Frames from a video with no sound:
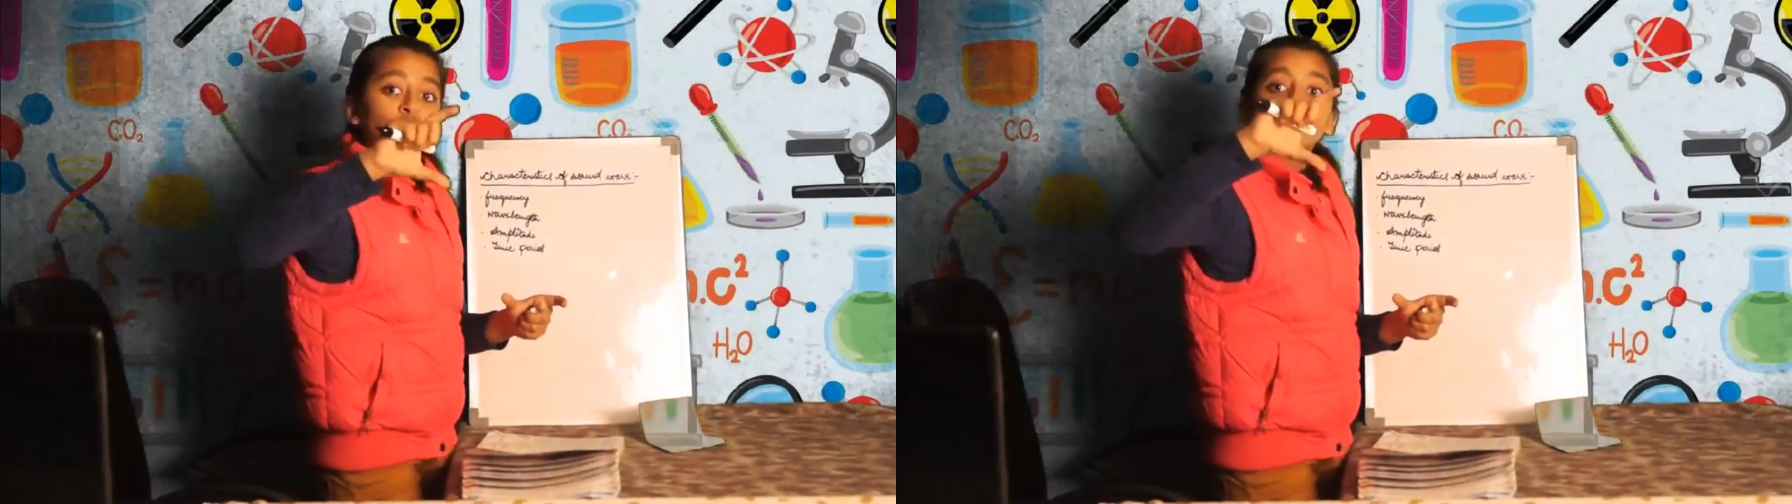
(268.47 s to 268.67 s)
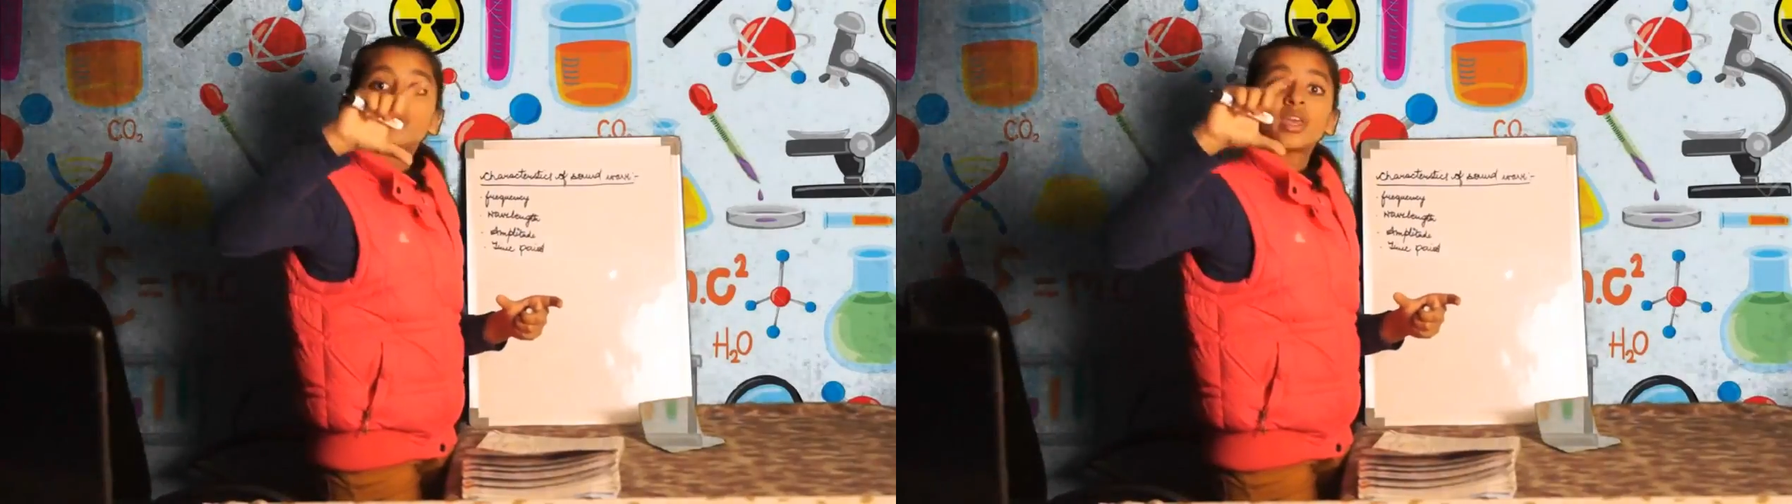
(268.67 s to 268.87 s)

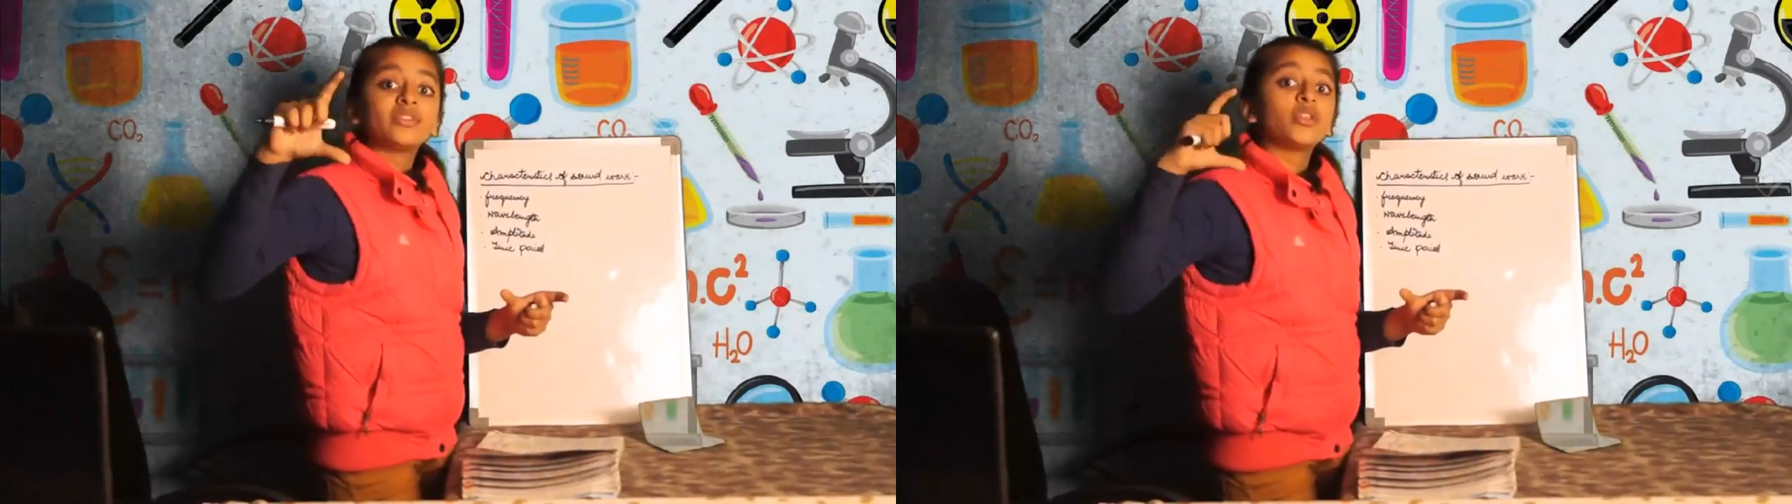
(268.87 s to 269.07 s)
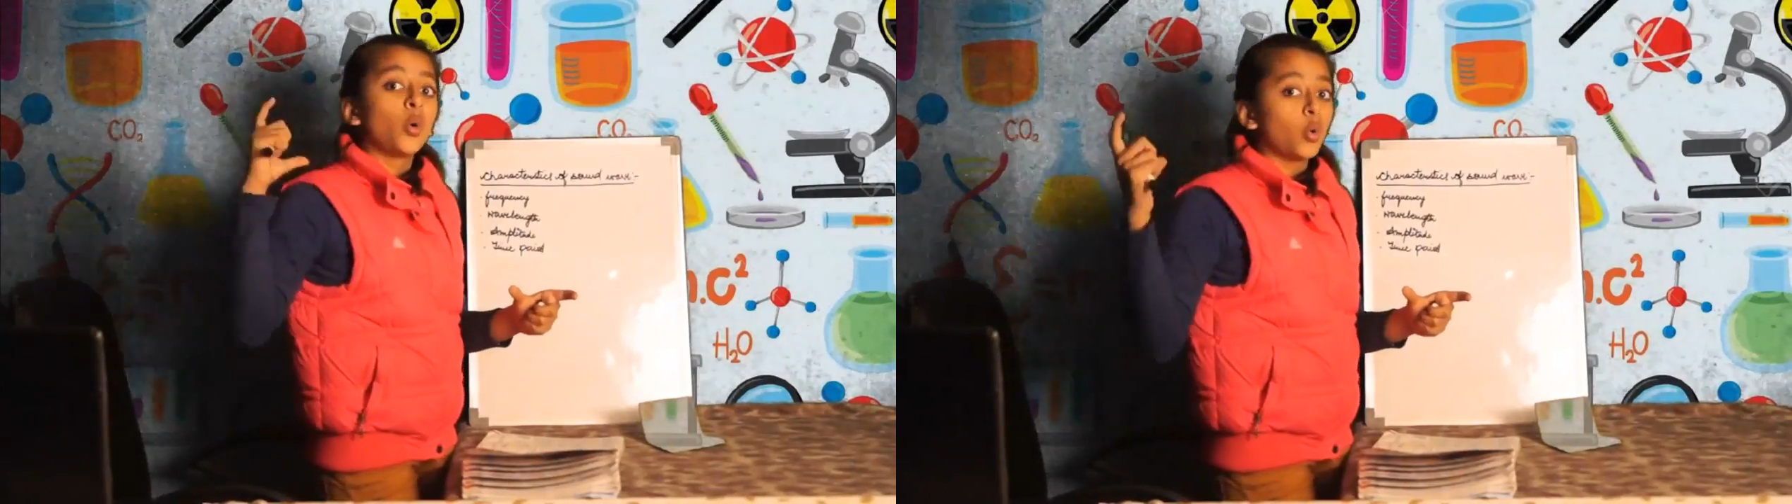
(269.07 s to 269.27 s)
to
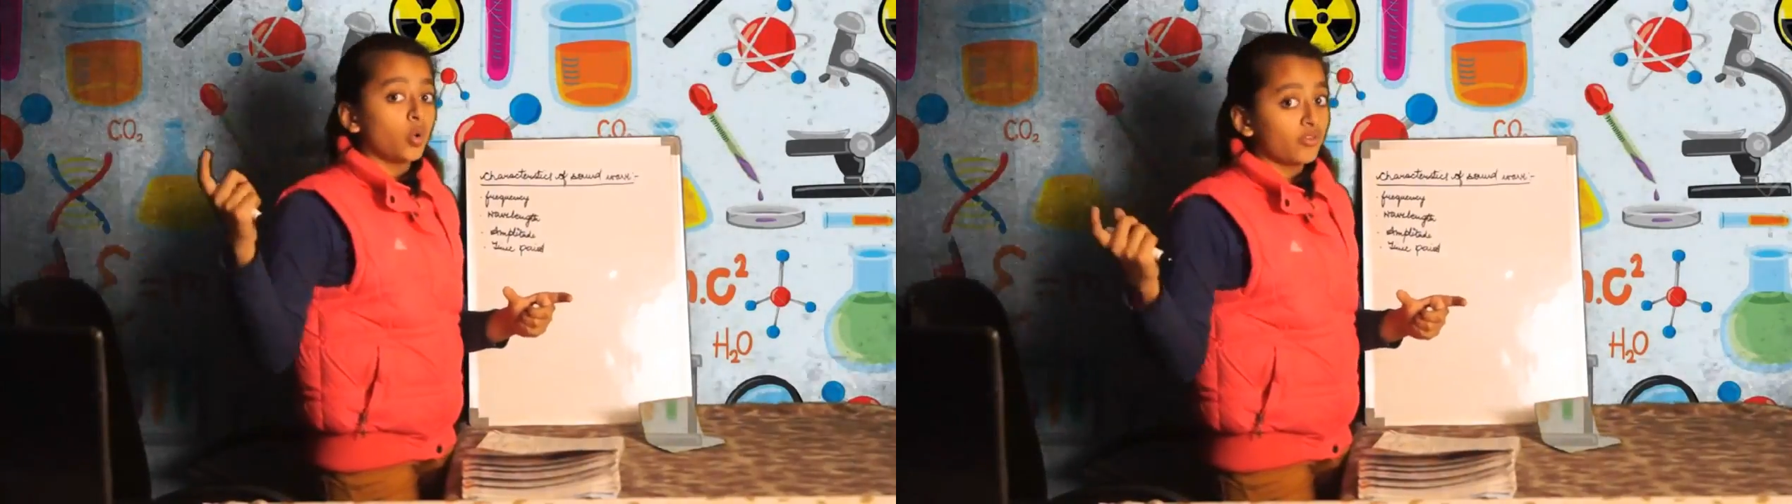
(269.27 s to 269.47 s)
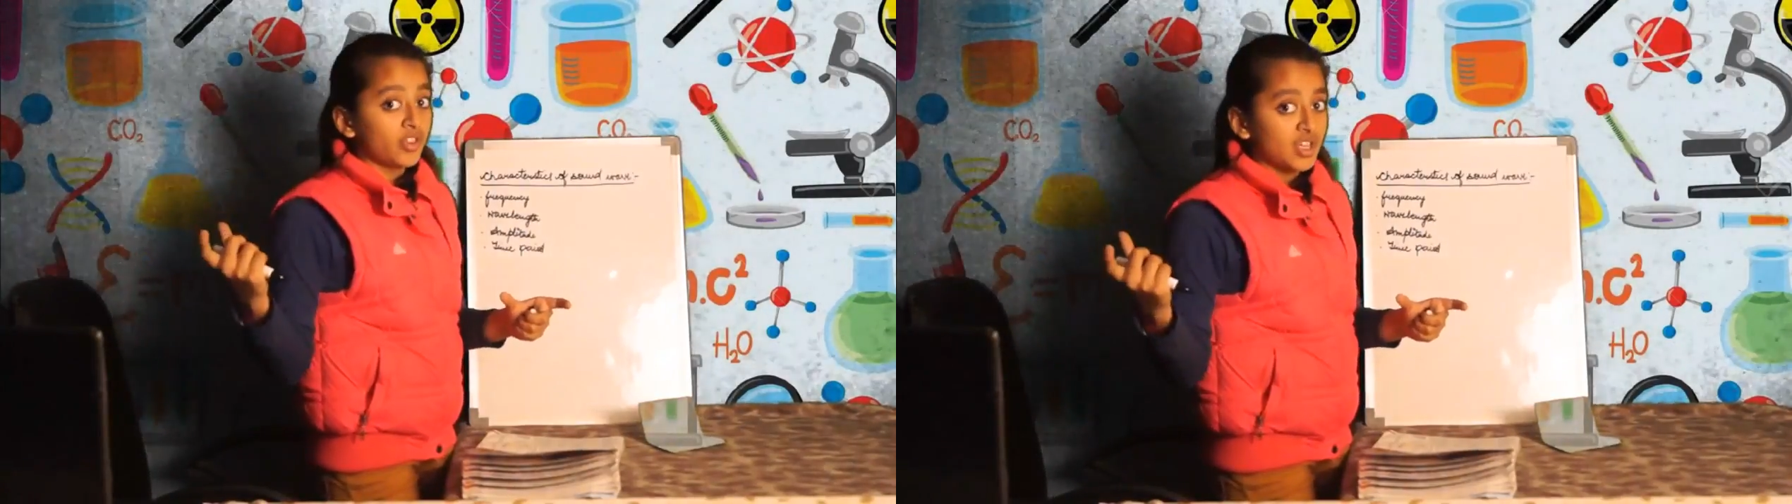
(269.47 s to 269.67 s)
get the whole of the